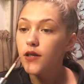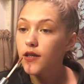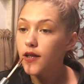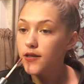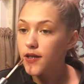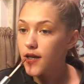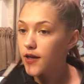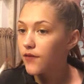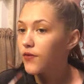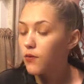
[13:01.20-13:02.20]
And that's it.
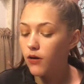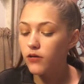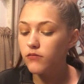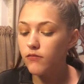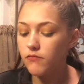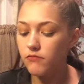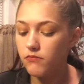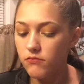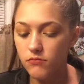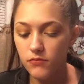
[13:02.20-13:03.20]
And if you want,
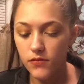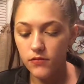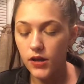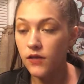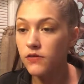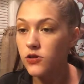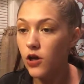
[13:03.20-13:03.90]
if it's